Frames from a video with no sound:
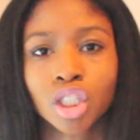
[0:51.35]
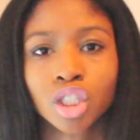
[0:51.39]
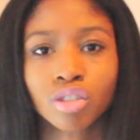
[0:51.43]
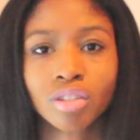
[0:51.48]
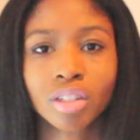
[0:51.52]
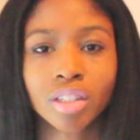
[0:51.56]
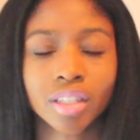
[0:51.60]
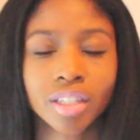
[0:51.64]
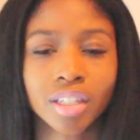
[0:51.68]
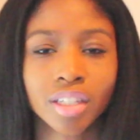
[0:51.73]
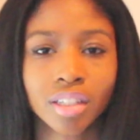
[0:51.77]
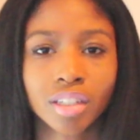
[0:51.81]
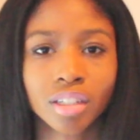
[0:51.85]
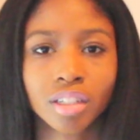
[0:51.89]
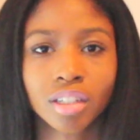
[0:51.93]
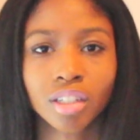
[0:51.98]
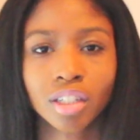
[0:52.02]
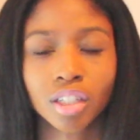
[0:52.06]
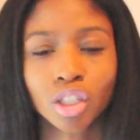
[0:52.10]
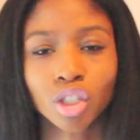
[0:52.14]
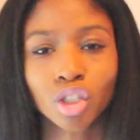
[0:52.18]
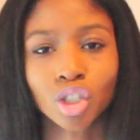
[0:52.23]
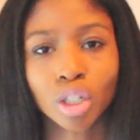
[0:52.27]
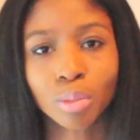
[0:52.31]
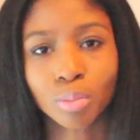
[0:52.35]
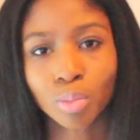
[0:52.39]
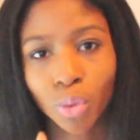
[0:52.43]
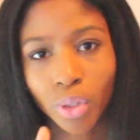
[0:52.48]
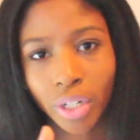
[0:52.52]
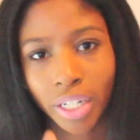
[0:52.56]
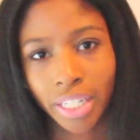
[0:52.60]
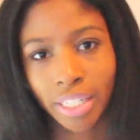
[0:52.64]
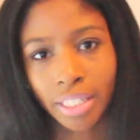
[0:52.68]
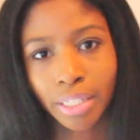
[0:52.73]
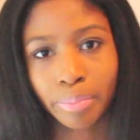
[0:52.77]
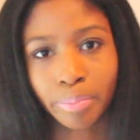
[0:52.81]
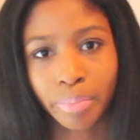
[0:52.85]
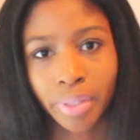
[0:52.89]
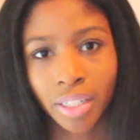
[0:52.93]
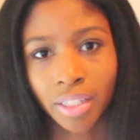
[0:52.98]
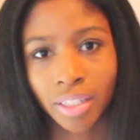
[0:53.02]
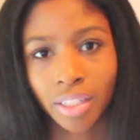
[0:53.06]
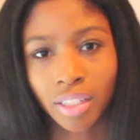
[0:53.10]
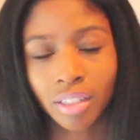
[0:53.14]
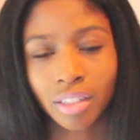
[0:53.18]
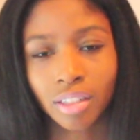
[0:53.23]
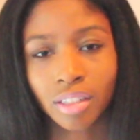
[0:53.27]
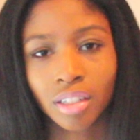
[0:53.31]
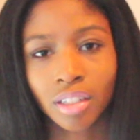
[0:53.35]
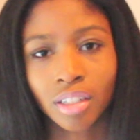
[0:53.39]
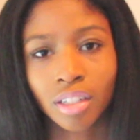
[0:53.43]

strengthened, you're more independent.